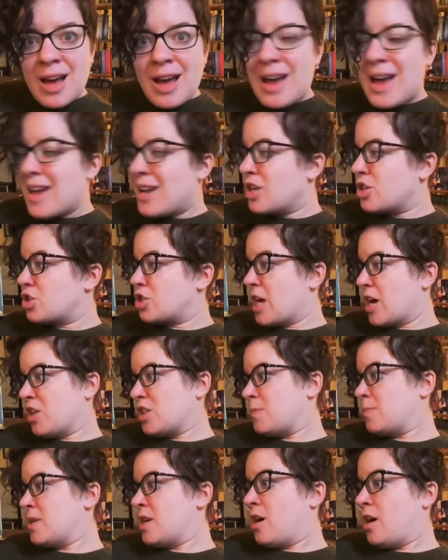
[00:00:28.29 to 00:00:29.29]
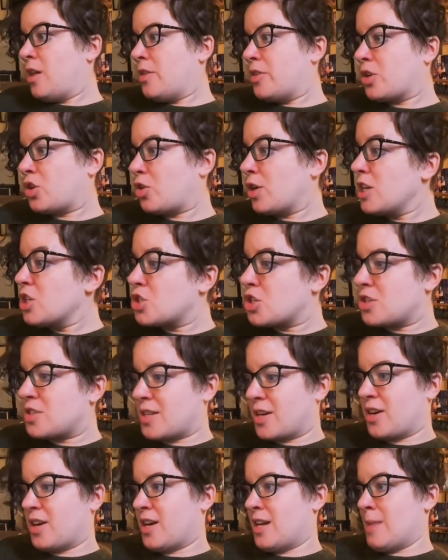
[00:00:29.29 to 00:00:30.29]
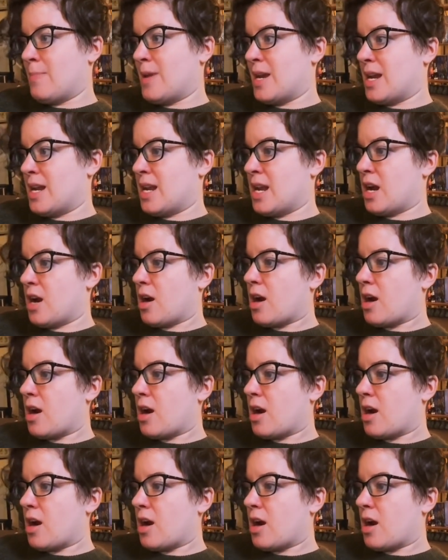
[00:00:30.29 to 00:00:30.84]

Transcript: and it tells me all the creatures that are going to be in here.